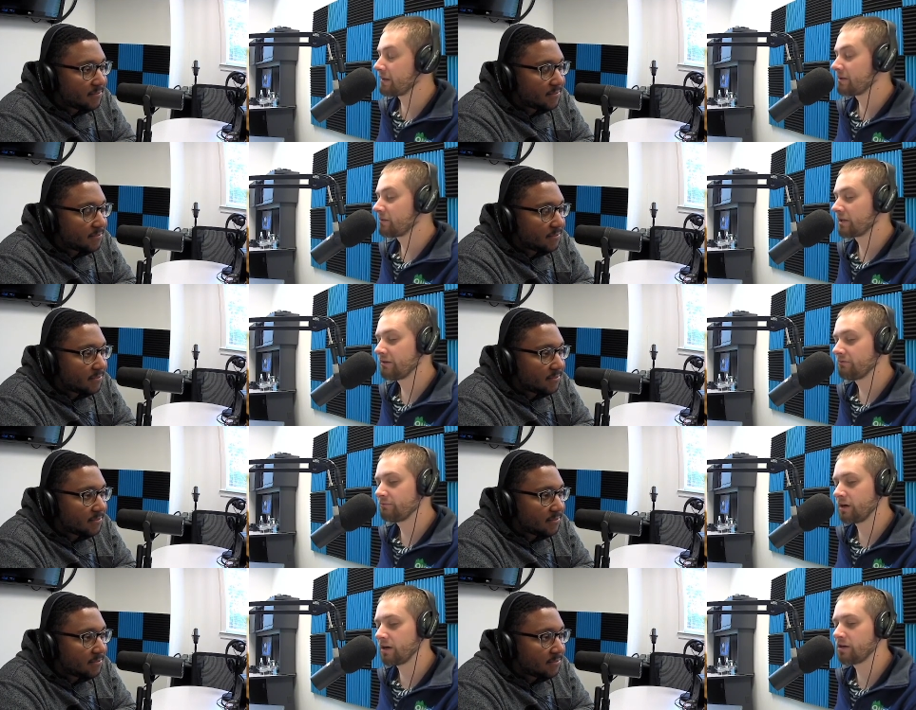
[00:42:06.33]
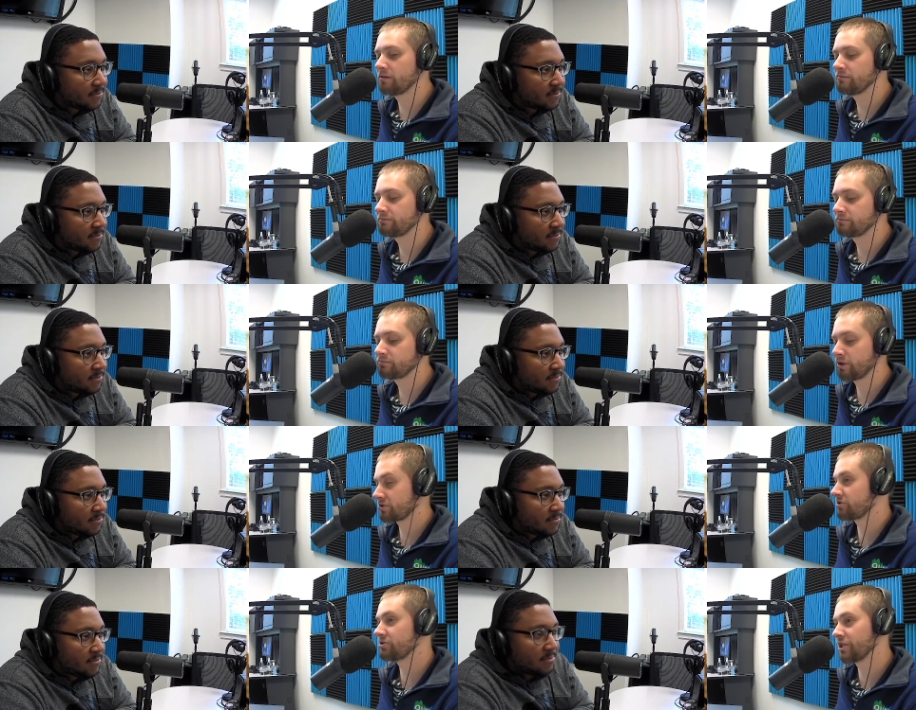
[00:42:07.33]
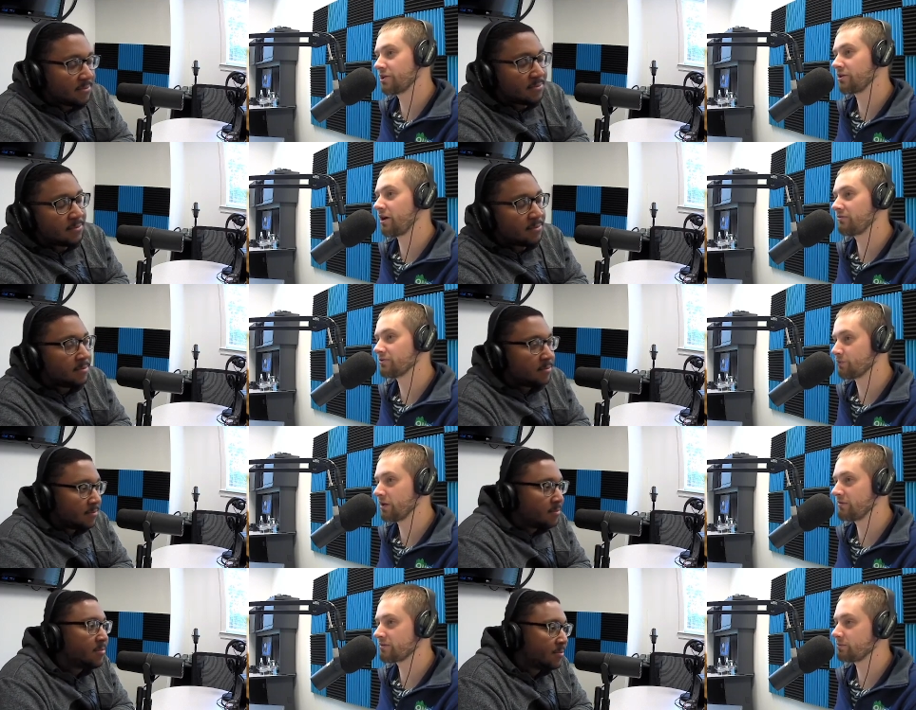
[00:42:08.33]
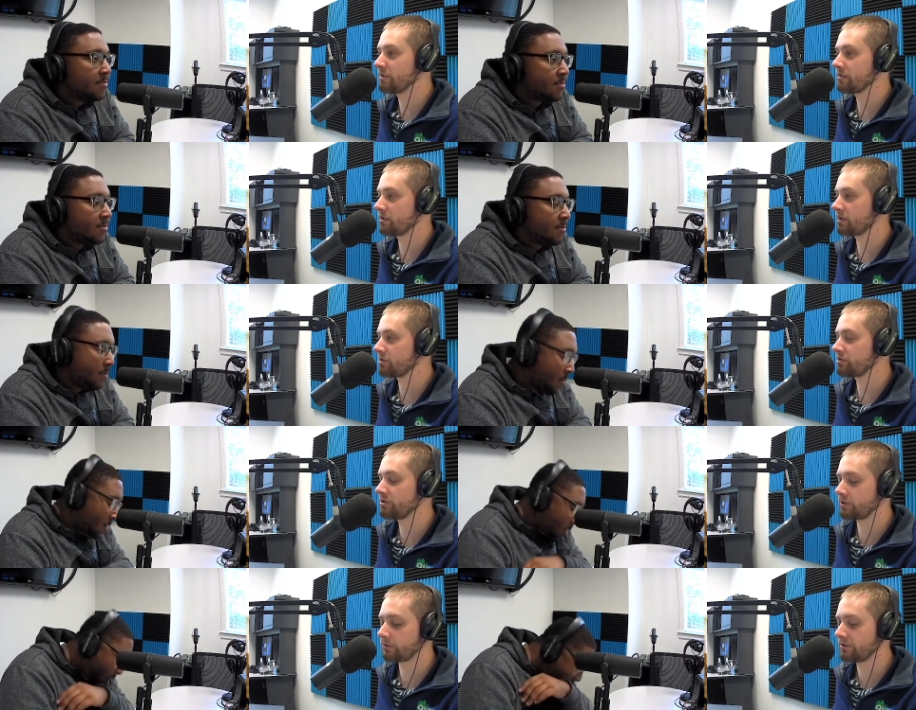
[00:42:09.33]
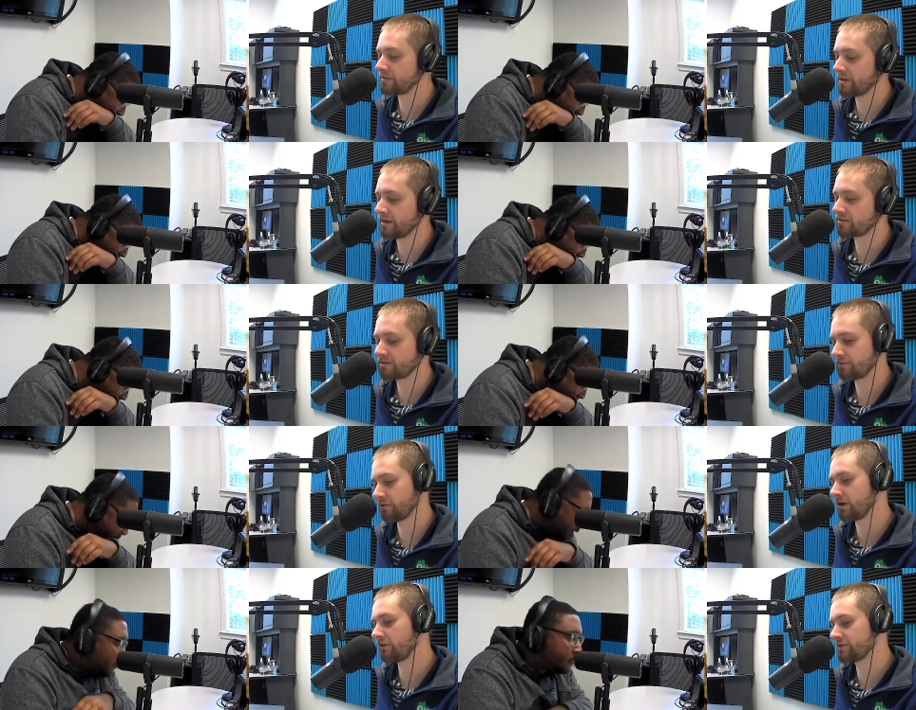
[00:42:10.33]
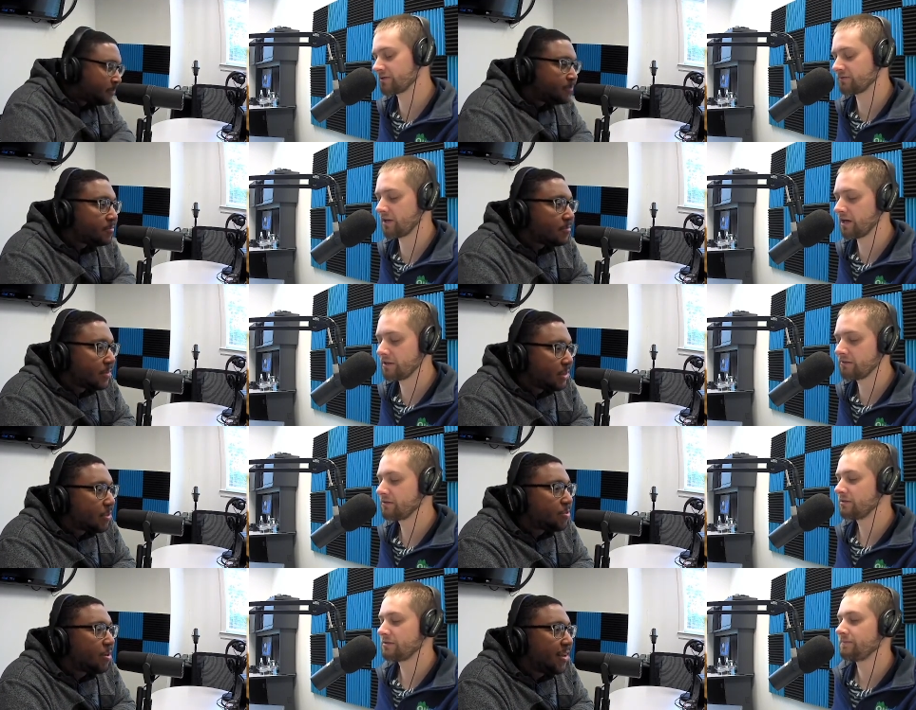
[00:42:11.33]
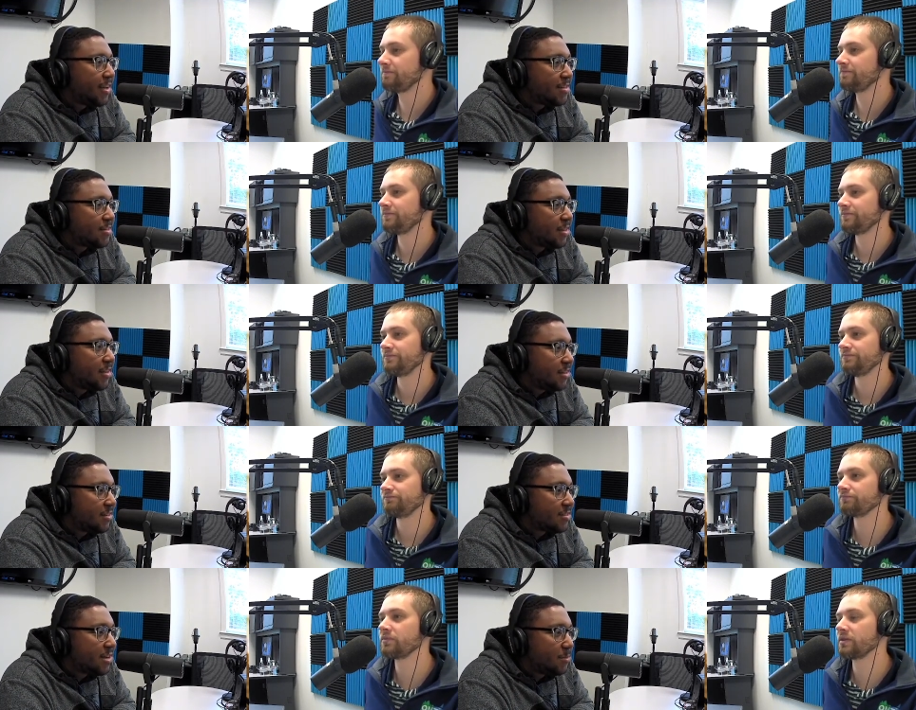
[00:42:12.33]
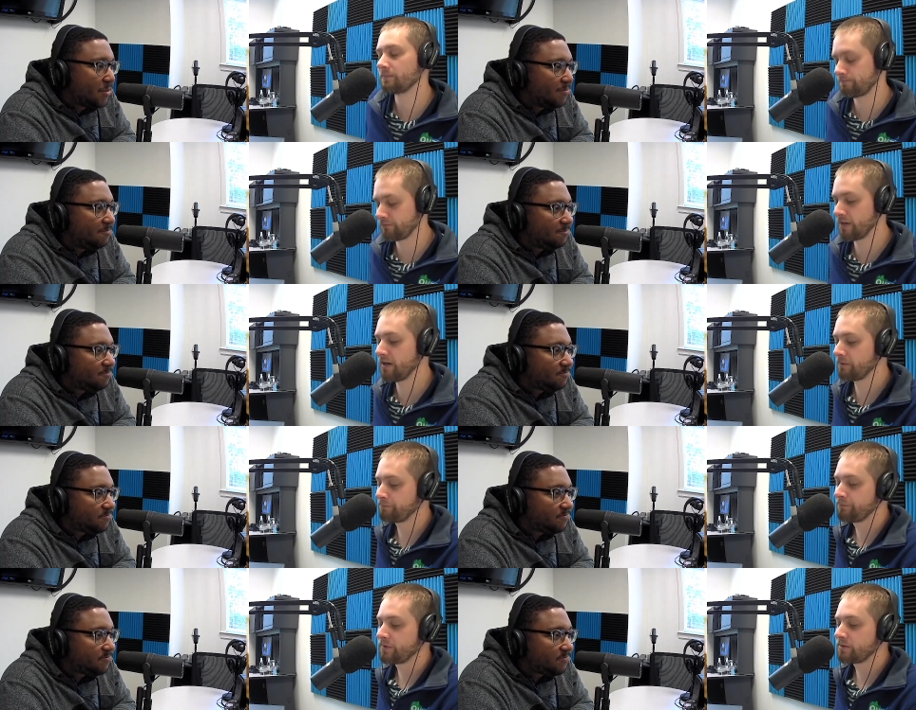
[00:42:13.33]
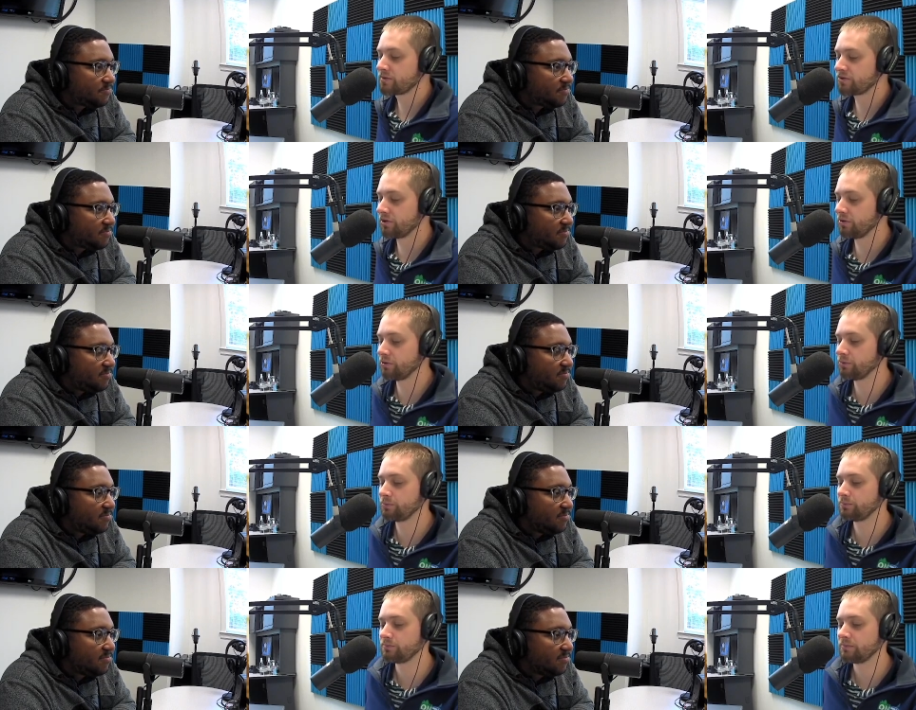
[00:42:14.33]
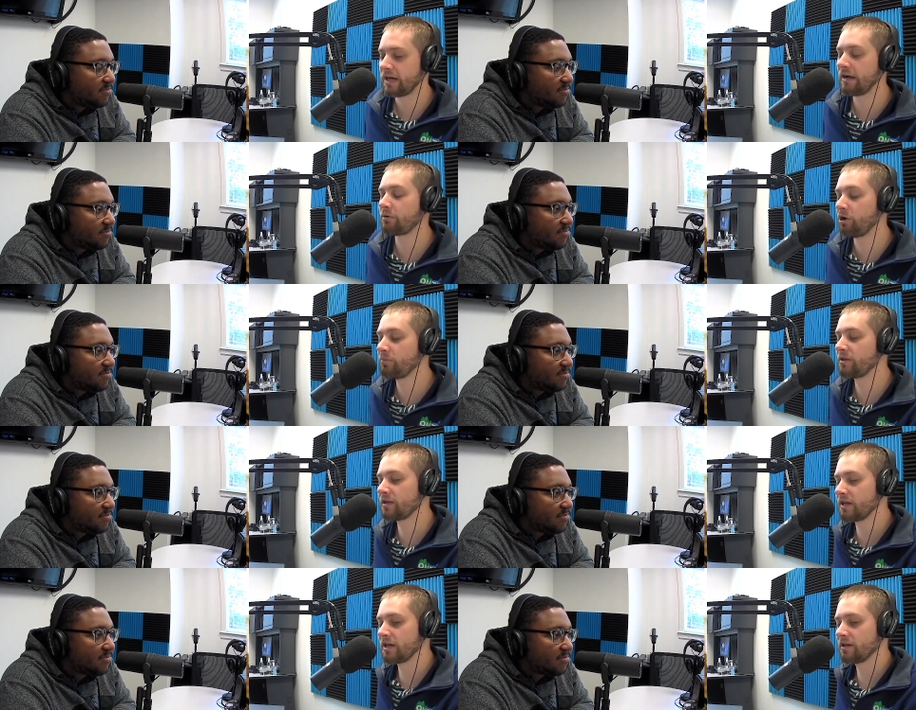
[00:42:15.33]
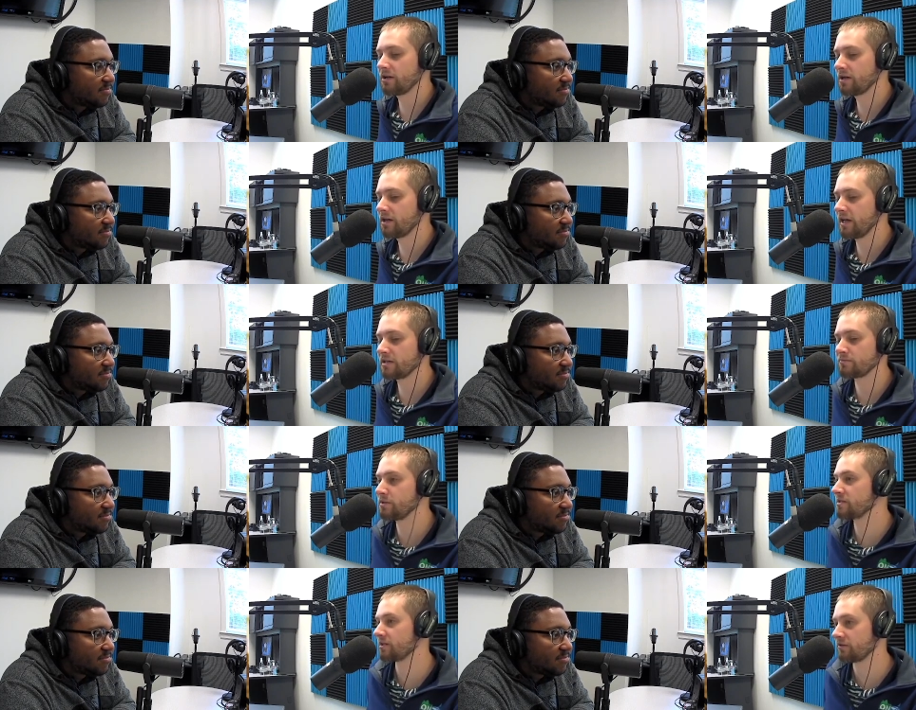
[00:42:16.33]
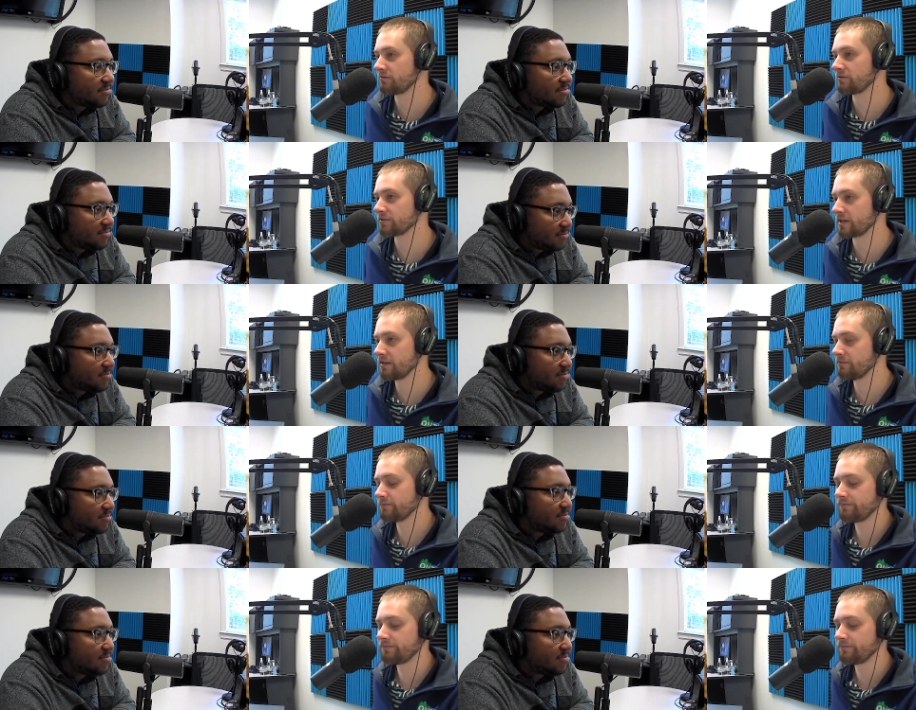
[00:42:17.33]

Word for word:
Speaker 1: might be able to get uh, pressure to Jared Goff as well. This will be a, a good early test for the offensive line. Joe
Speaker 2: Tryon-Shoyinka is coming.
Speaker 1: Yeah. So I'm hoping that uh, ASB is healthy for this game